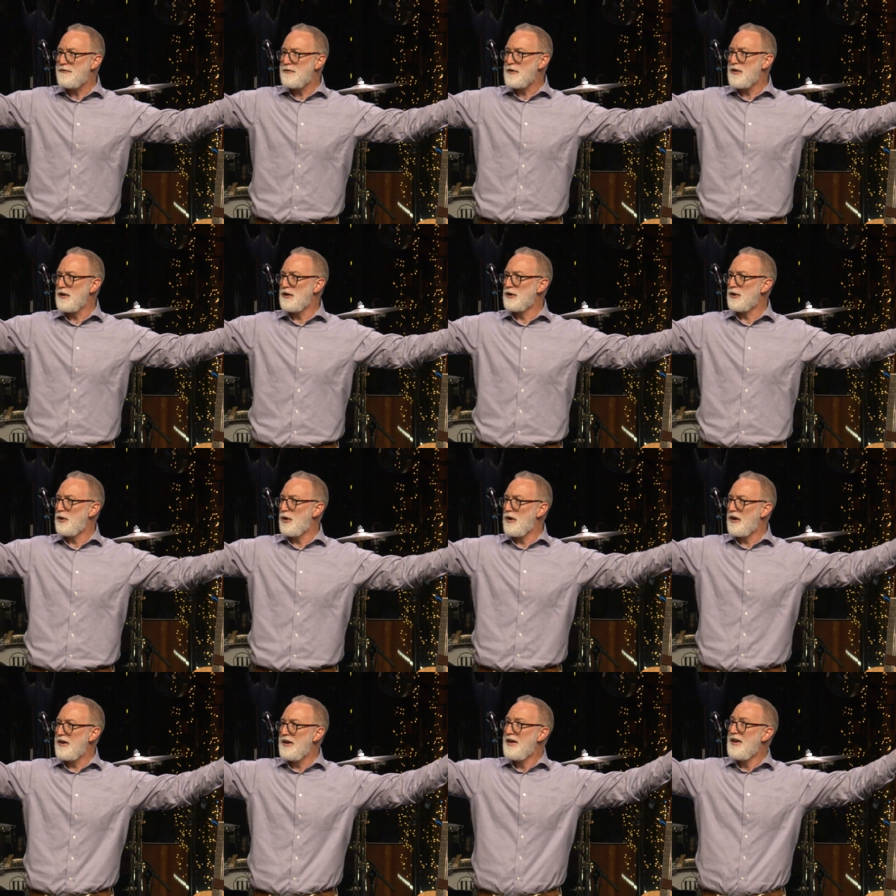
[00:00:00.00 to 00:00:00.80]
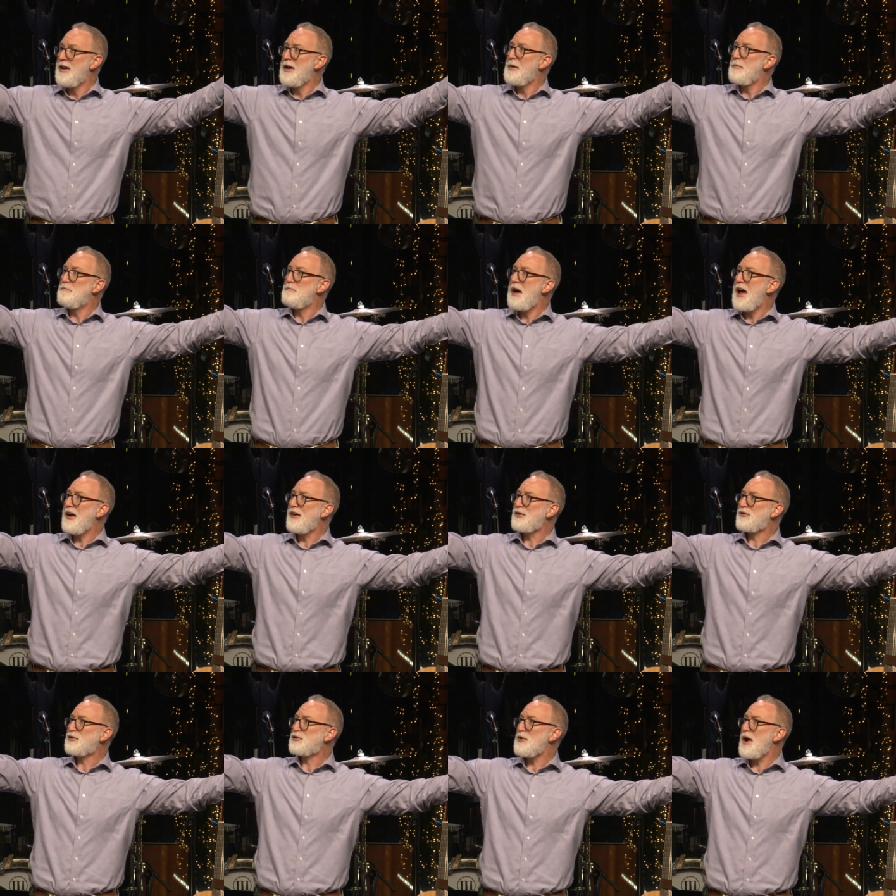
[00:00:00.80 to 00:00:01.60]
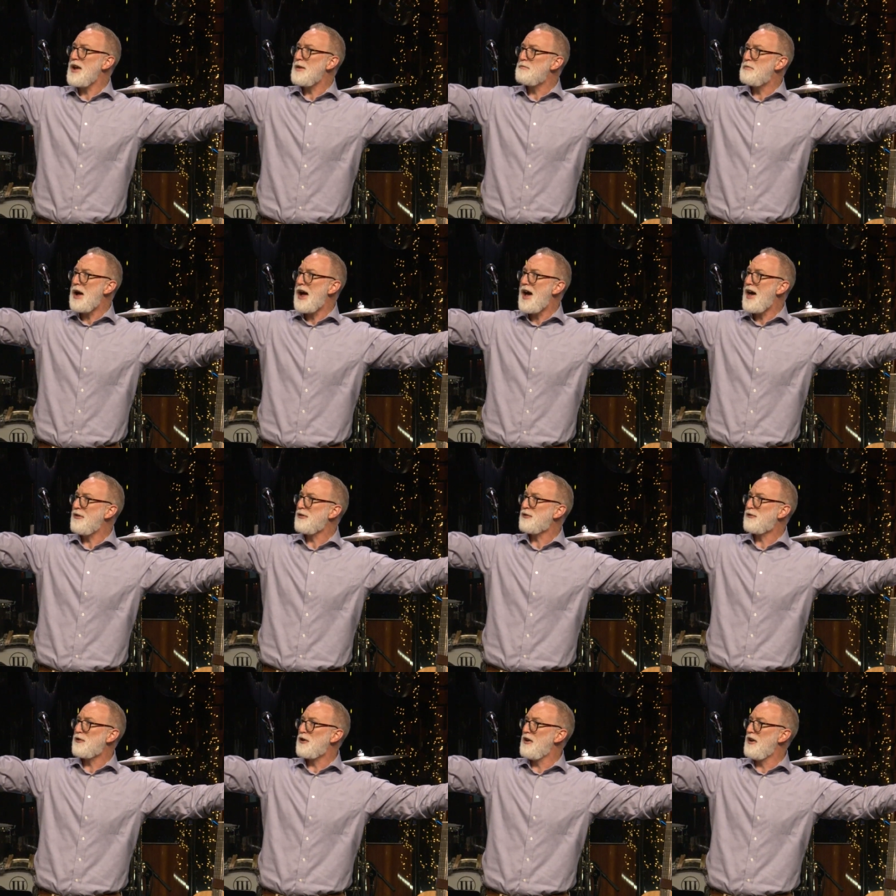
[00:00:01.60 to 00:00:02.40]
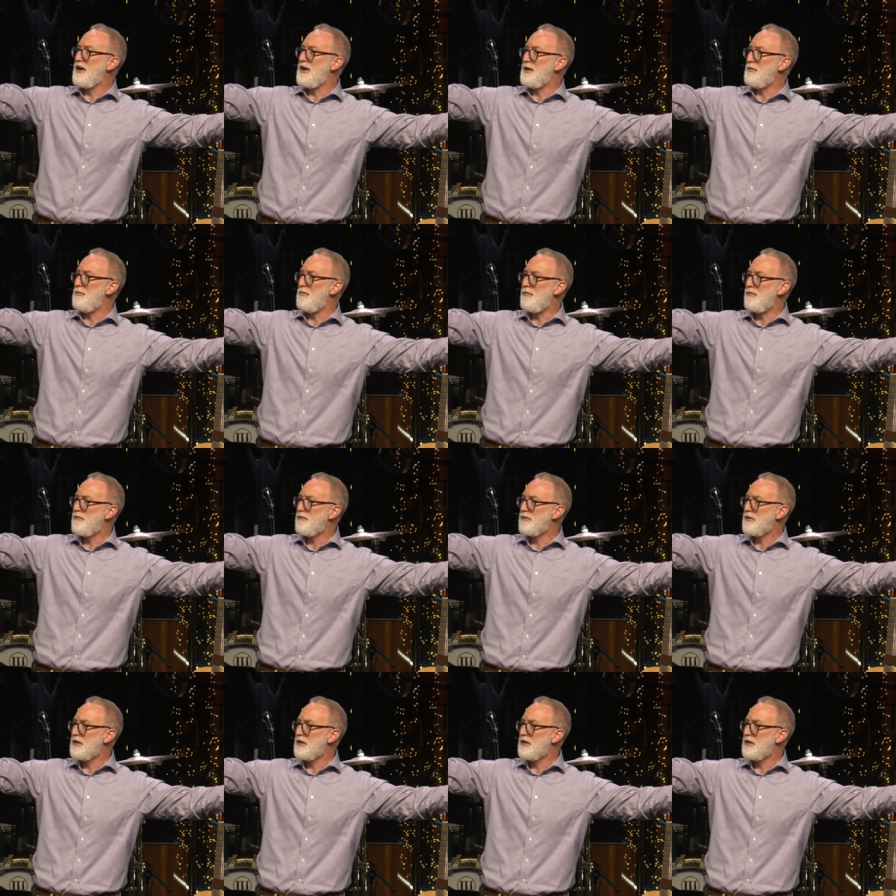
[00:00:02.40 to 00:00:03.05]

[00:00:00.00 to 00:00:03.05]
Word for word: for the Lord, make straight paths for him.